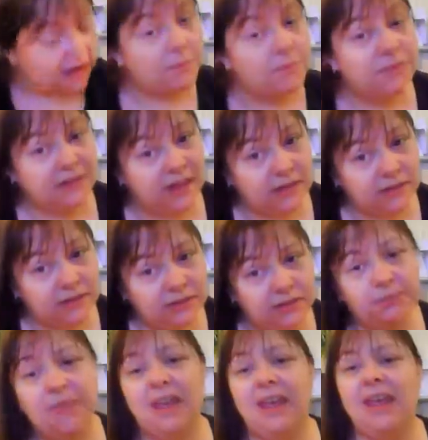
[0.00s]
upcycled,
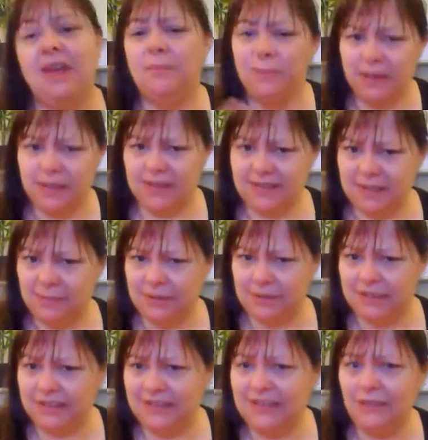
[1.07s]
but it's
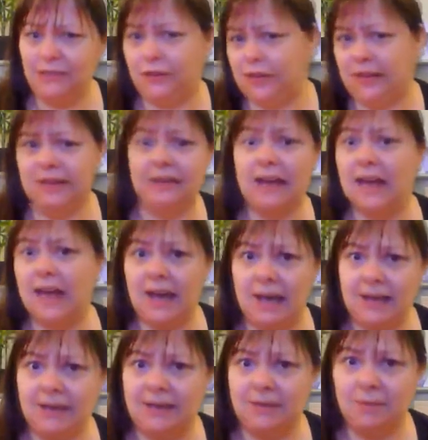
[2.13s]
completely different.
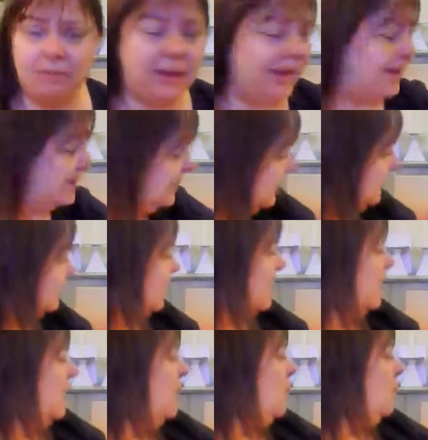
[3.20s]
I didn't paint it.
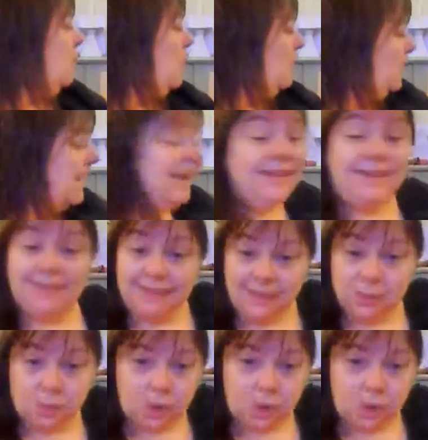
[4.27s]
What I did